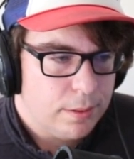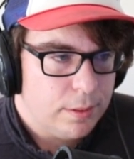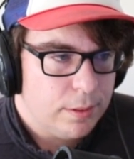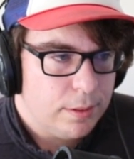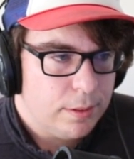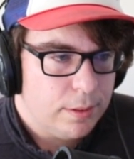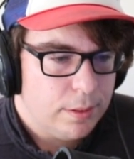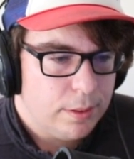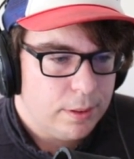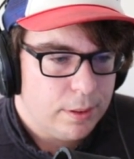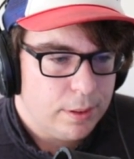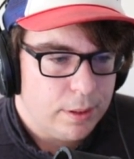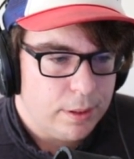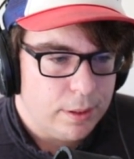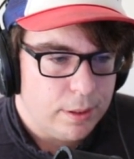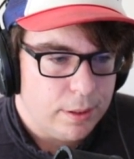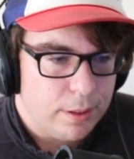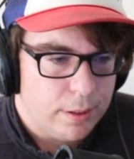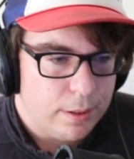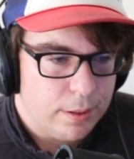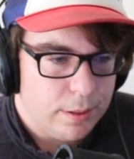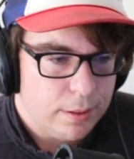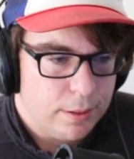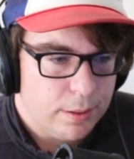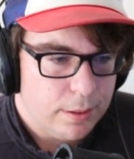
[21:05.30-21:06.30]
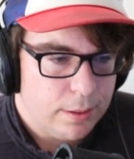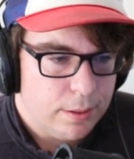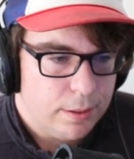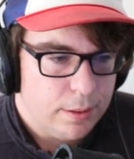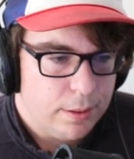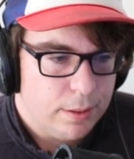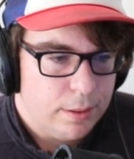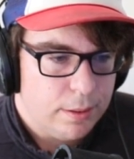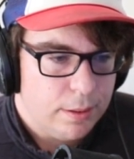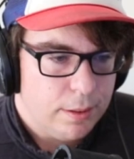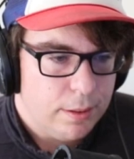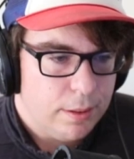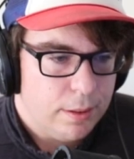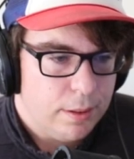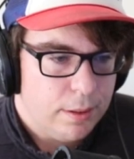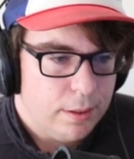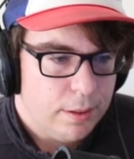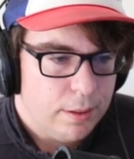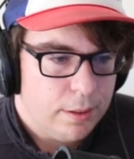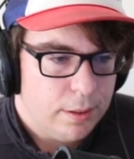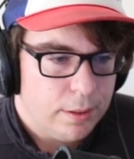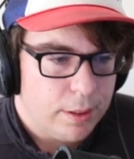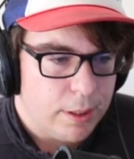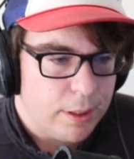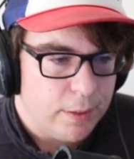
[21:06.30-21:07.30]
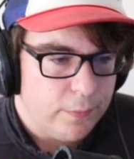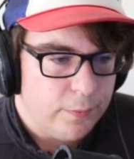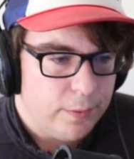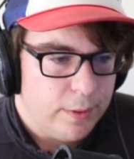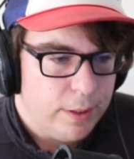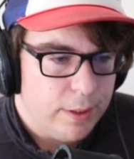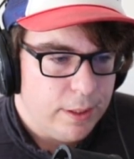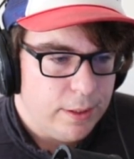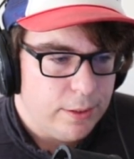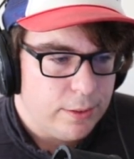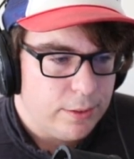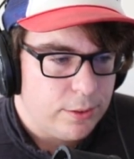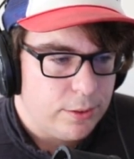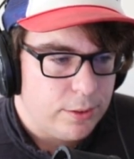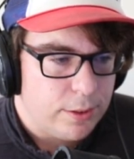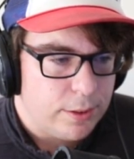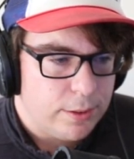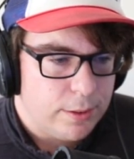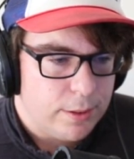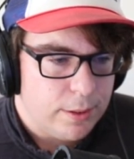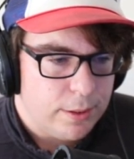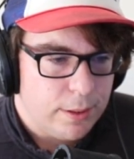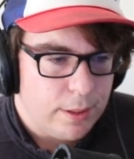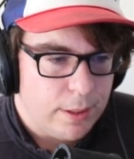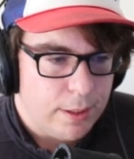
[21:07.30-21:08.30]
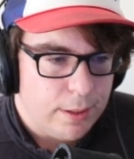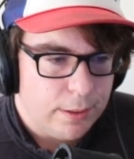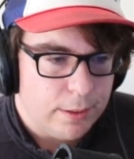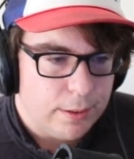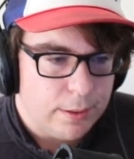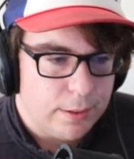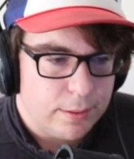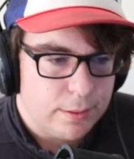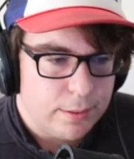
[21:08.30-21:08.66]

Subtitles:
Yeah. Thankfully, he's just attacking.